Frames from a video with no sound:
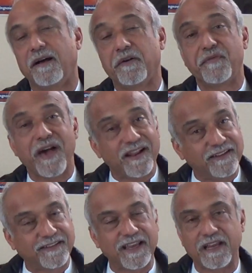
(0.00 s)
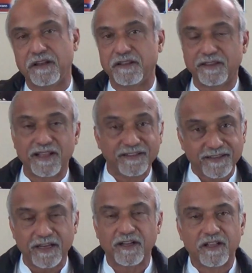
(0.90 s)
fennel seed, dill
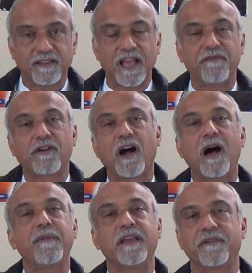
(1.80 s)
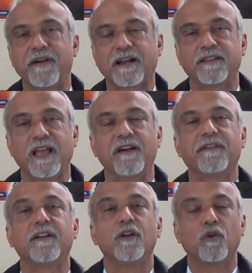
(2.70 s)
seed. They have a calming effect. They have
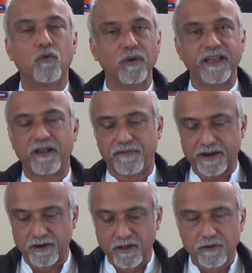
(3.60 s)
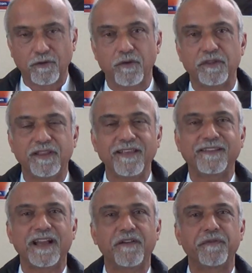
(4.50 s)
a cooling effect. So these
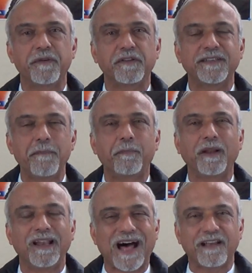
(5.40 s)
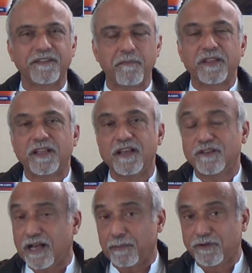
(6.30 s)
kind of simple laws of Mother
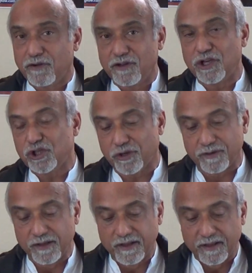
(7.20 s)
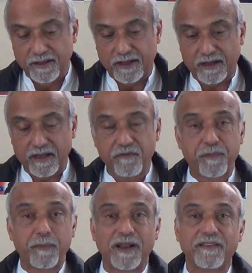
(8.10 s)
Nature helps your digestion. If
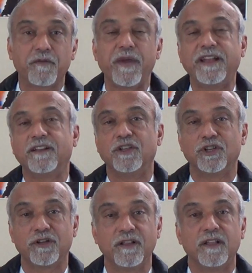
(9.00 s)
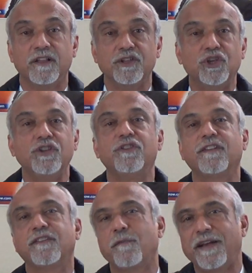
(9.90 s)
people has a weak digestion, ginger
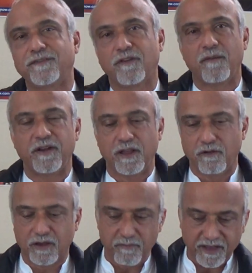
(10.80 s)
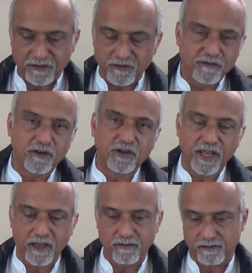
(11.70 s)
is the best remedy. You can make a ginger
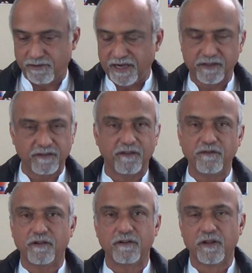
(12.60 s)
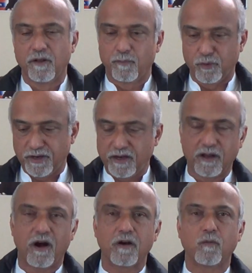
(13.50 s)
tea, grate the ginger, put in a hot